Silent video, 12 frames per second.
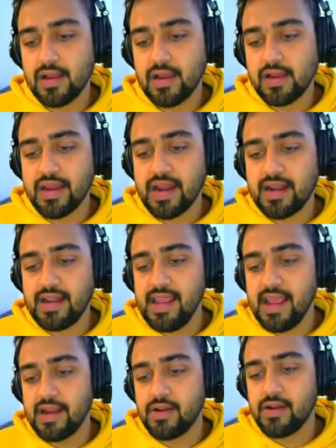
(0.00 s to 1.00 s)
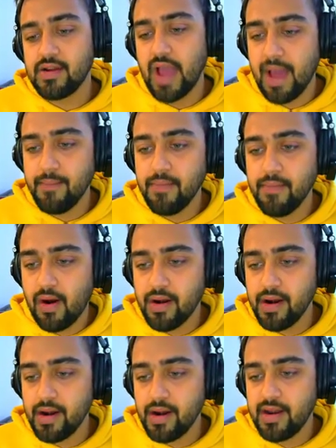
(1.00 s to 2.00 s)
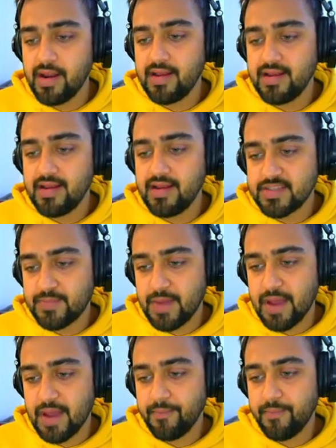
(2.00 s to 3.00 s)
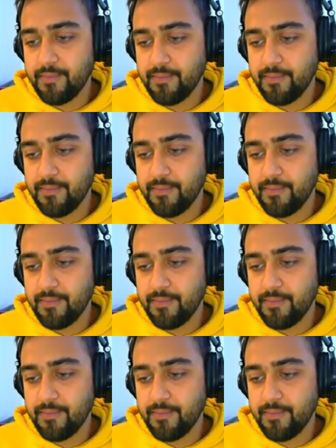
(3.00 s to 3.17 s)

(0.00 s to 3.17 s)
correctly into ham or spam.